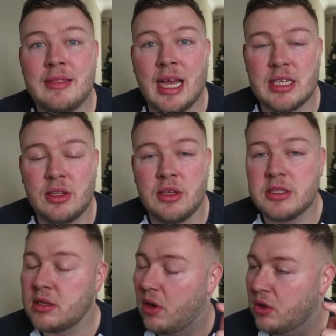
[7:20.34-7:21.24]
Dazza
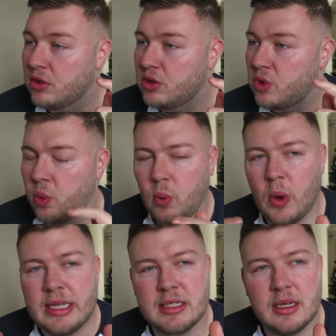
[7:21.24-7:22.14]
Does on
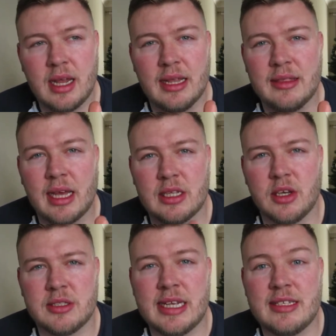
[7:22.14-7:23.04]
Twitter and Dazza
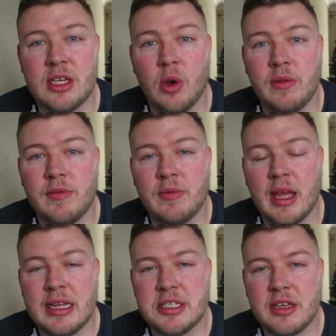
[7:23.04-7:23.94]
Does 19 on
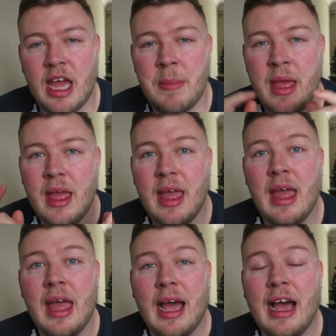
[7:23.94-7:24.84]
Instagram.
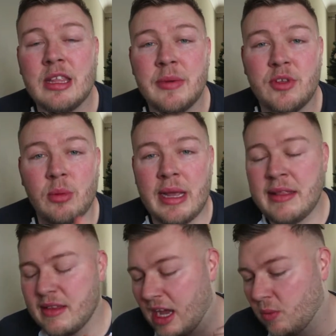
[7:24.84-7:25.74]
Add them if you don't
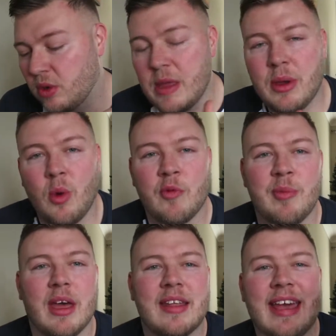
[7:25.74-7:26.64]
mind and we'll keep it going
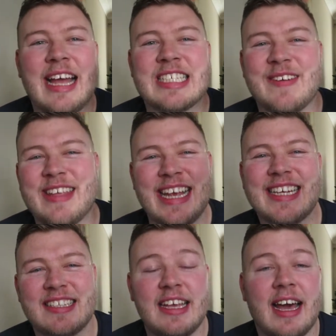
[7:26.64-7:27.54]
from there. Guys, have a
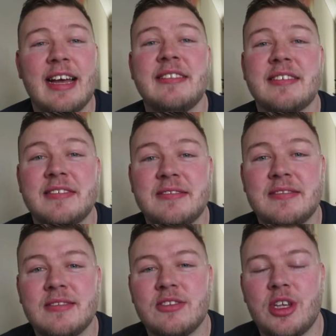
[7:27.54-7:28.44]
nice day and
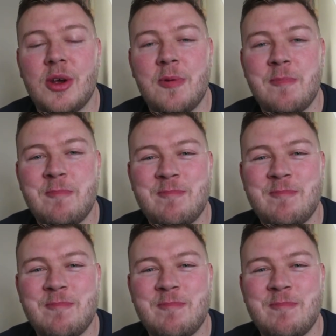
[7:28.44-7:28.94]
cheerio.